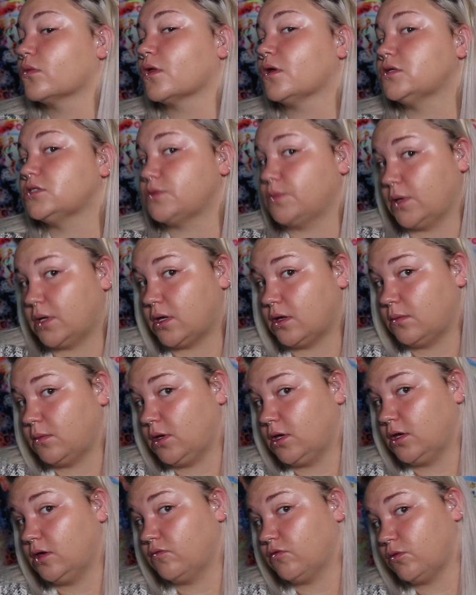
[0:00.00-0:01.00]
It's making me
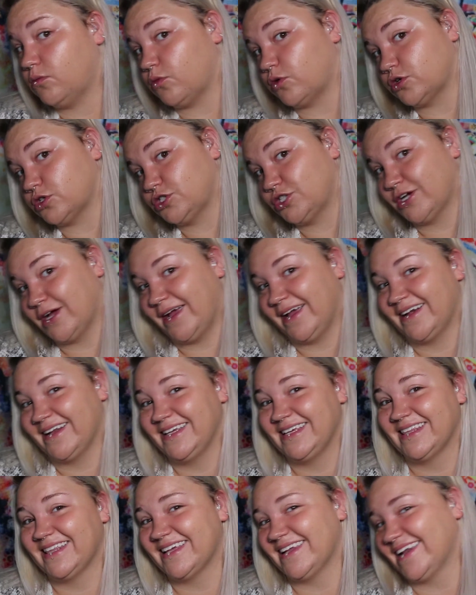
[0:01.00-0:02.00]
even more
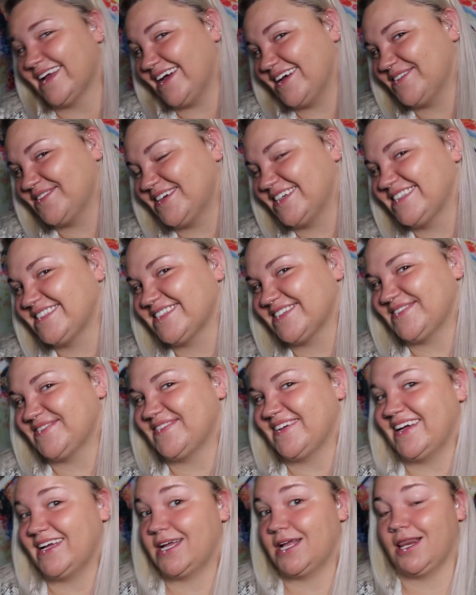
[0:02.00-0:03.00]
shiny than I was. Oh
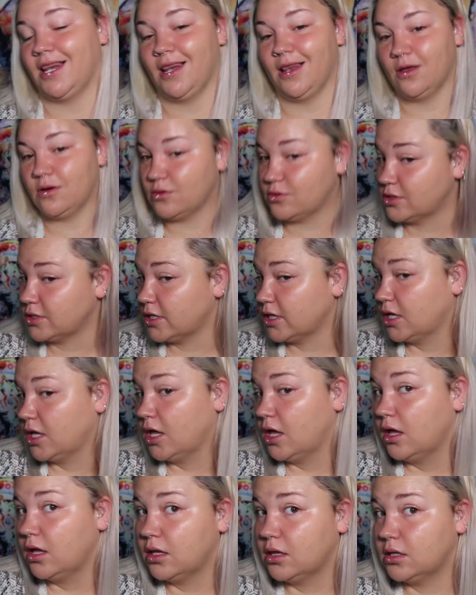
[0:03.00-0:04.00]
my lord.
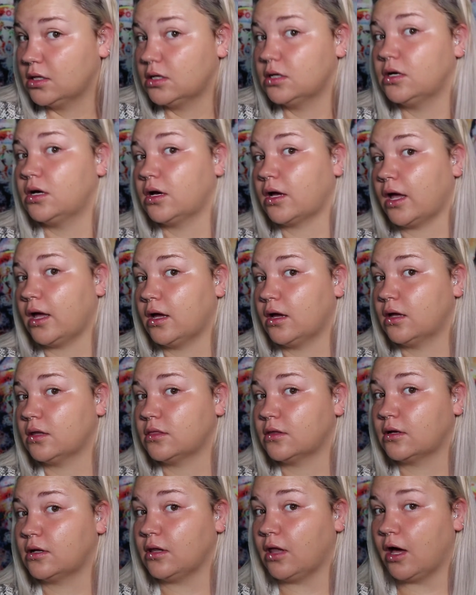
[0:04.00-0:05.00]
Look at
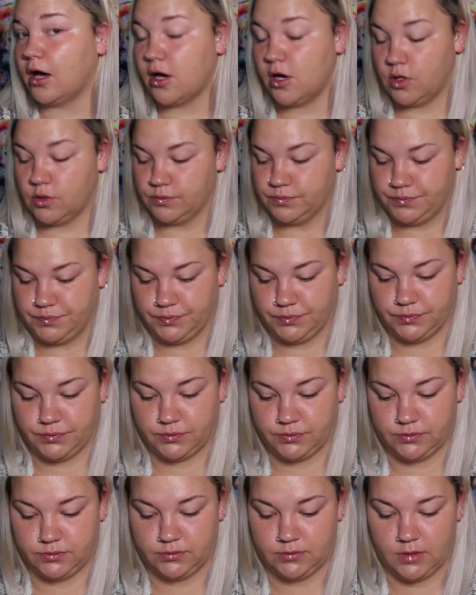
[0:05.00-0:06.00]
the glow.
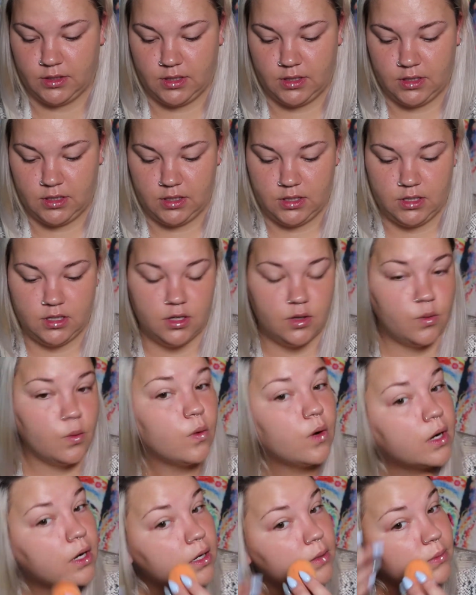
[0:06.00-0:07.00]

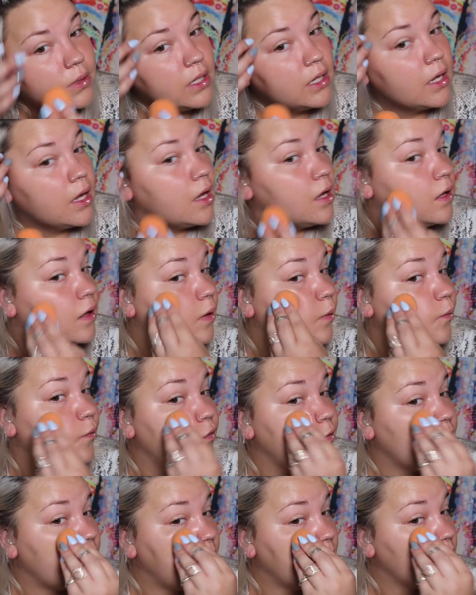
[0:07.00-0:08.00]
We're gonna be
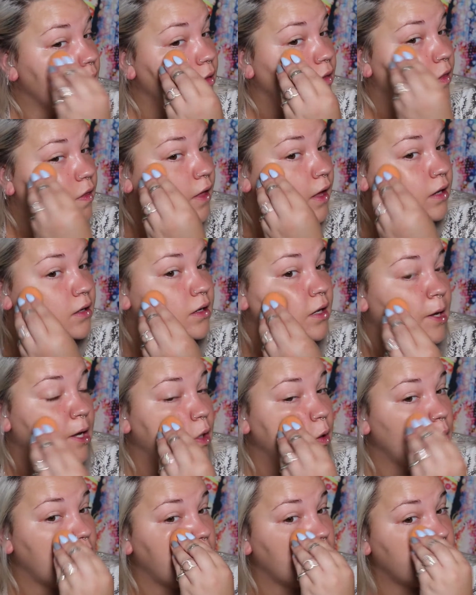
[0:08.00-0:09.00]
setting that
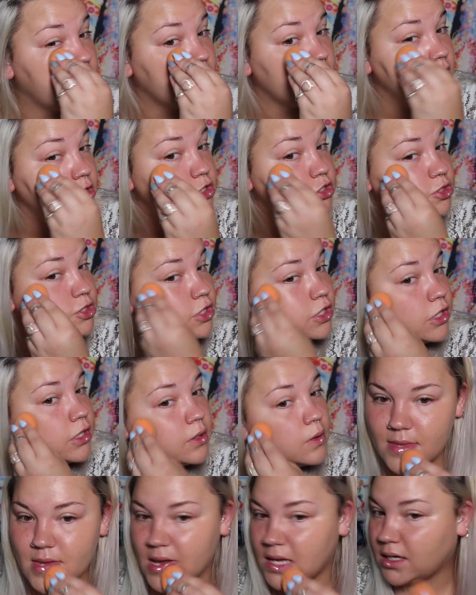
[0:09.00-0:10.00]
down for sure.
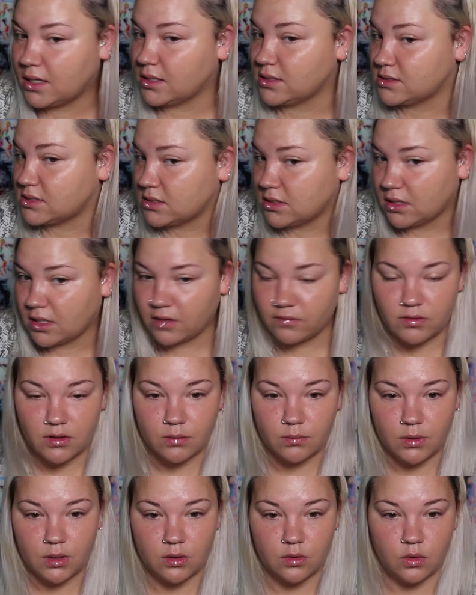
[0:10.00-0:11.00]
And it isn't
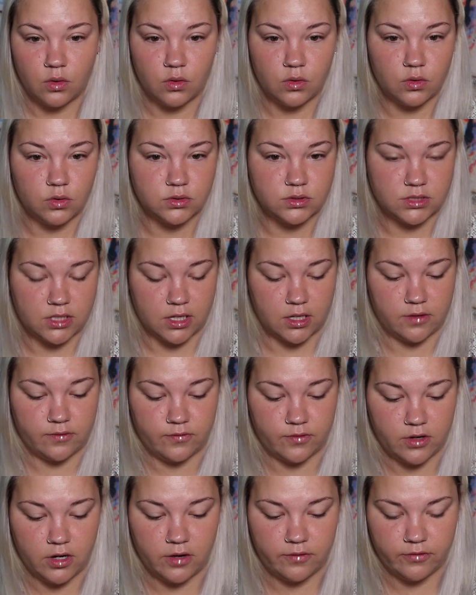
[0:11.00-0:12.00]
giving me a whole ton
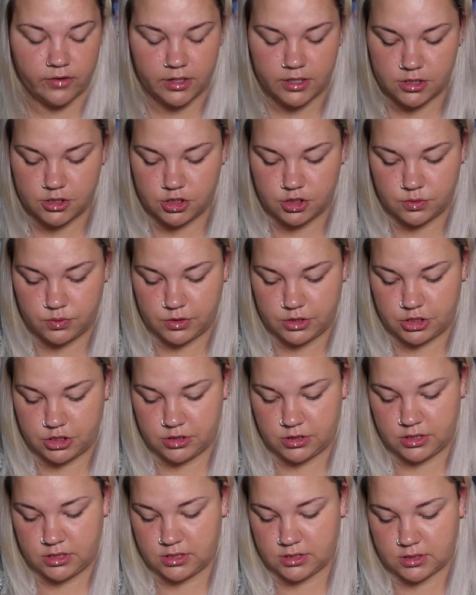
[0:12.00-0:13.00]
of coverage,
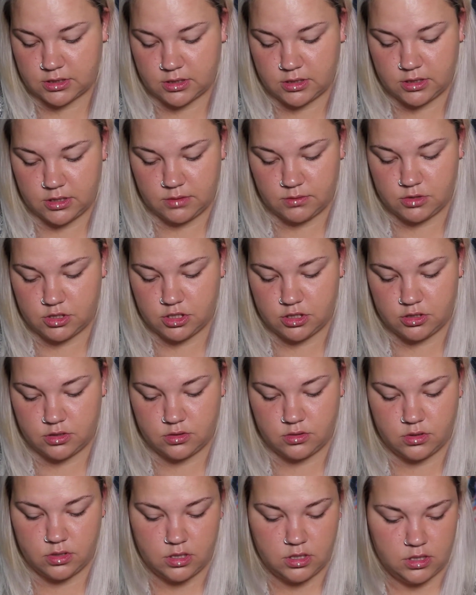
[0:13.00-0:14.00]
which it doesn't claim
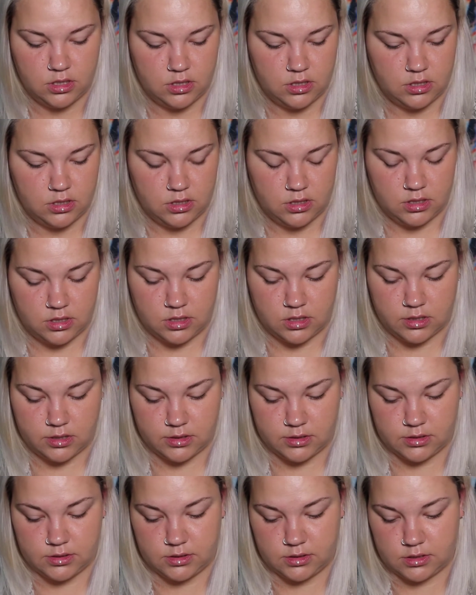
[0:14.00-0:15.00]
to. It
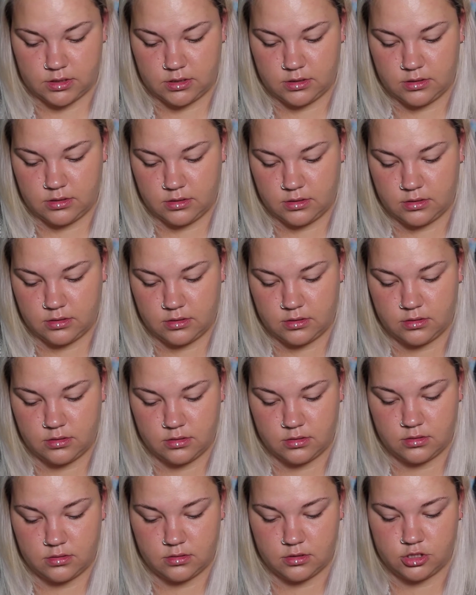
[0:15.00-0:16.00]
is
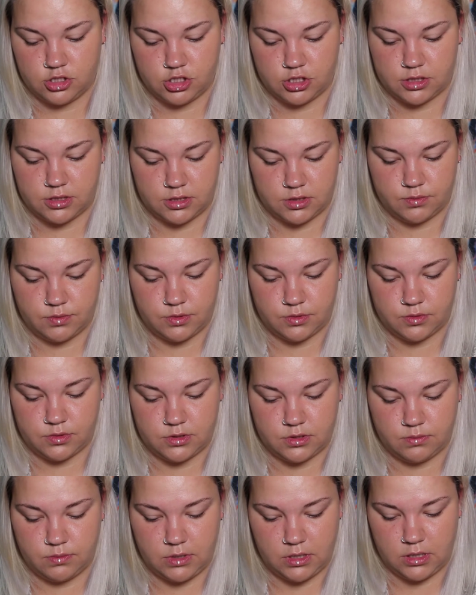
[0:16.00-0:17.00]
just
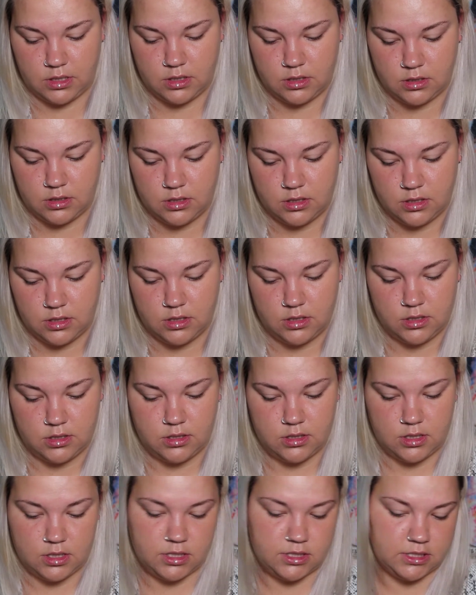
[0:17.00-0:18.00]
supposed to be
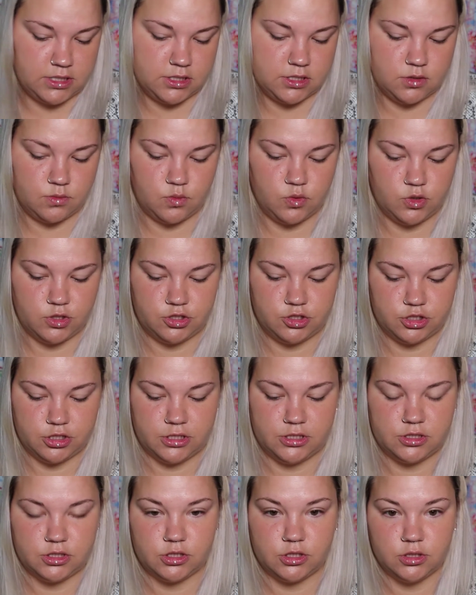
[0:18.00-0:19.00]
a tinted
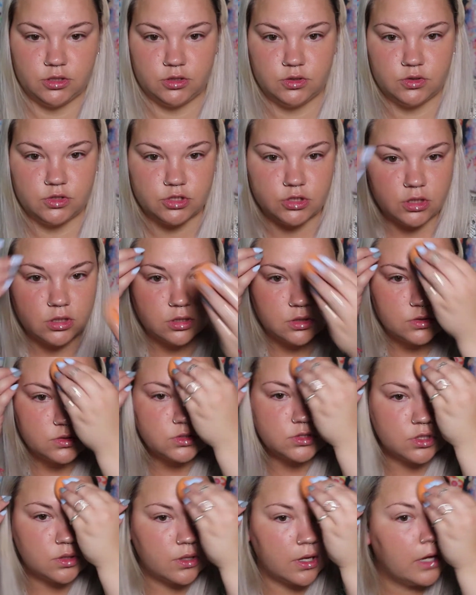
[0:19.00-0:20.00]
moisturizer, and usually those
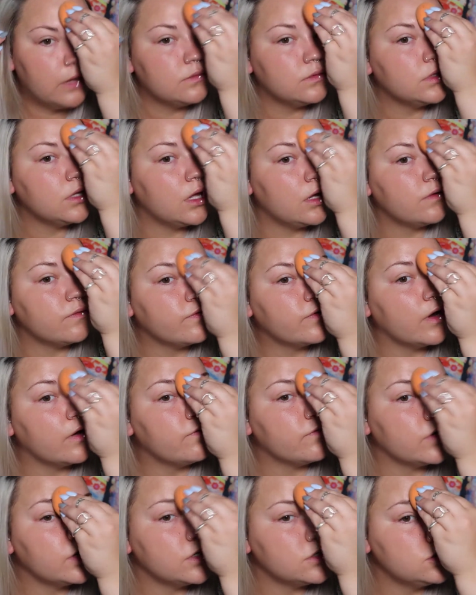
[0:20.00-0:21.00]
don't have a lot of
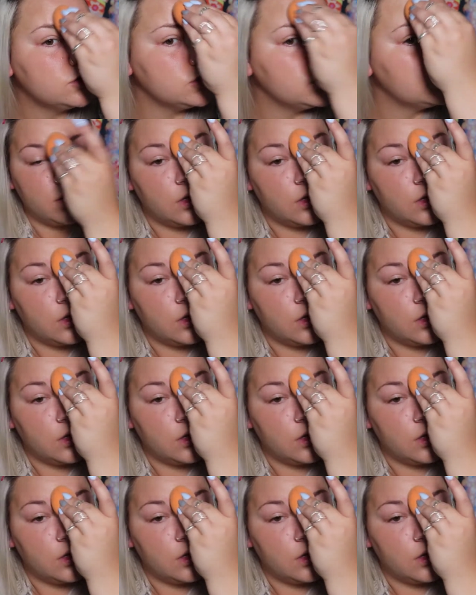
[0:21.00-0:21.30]
coverage.